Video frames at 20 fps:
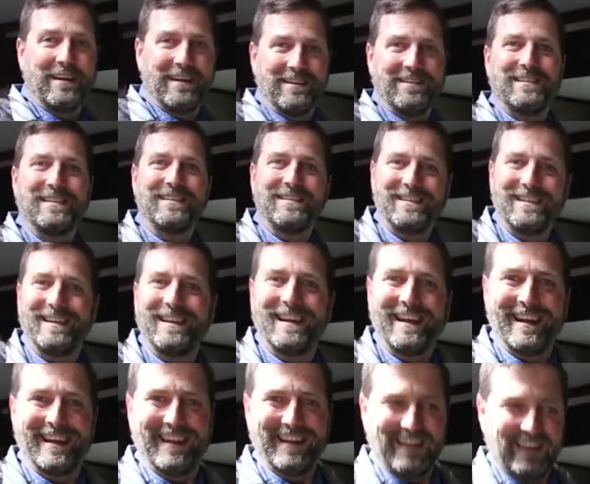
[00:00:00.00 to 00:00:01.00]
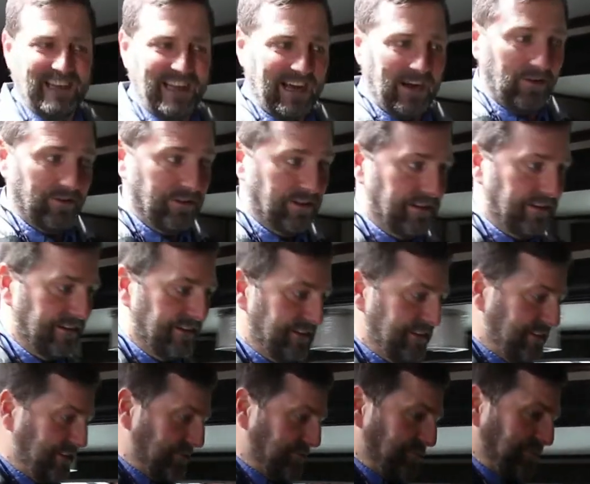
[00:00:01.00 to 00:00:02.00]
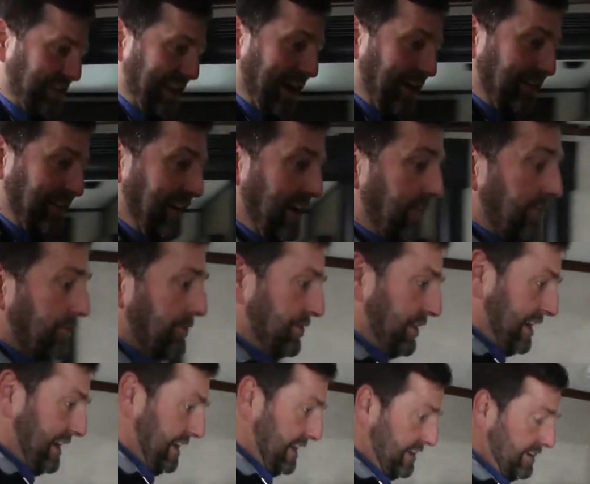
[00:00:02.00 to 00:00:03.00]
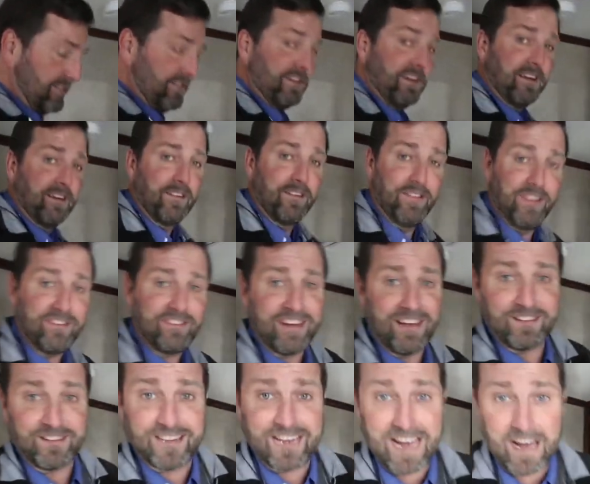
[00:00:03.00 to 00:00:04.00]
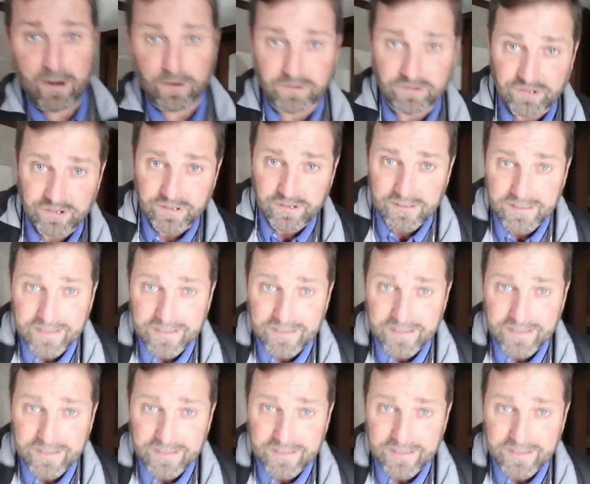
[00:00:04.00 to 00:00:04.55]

and it's easy to get in and out. Now, the other thing is this has a couch.